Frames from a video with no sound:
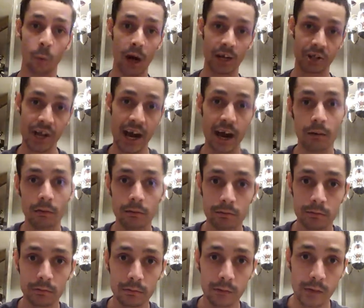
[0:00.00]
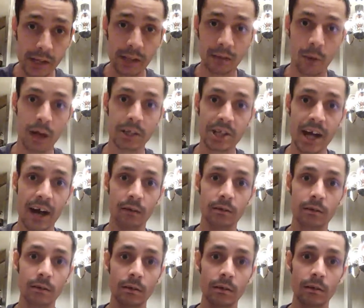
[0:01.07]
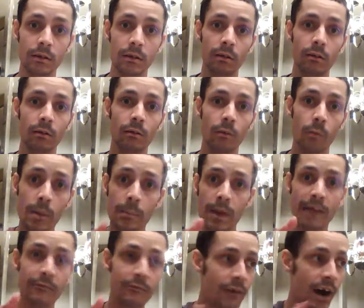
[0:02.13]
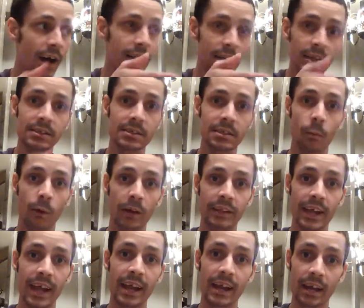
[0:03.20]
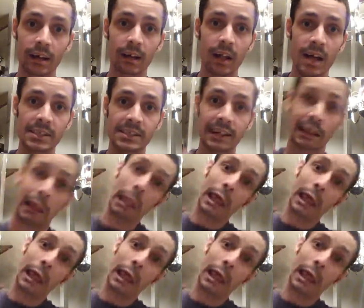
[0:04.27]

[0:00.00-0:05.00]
to watch out. We need to watch out. We might find Lisa one day in a closet.